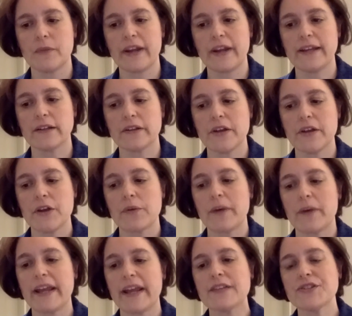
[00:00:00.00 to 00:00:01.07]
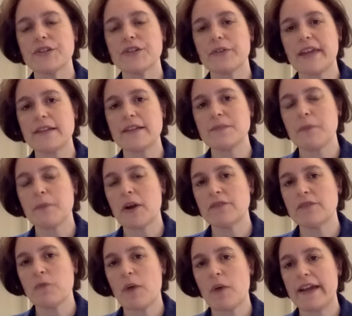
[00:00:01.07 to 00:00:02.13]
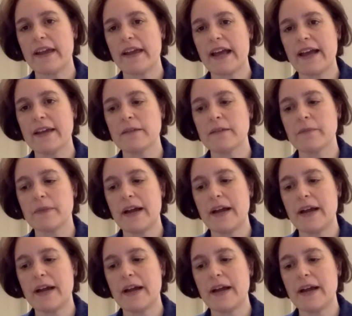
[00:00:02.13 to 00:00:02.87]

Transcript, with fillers: Right, right. And so that's part of why I,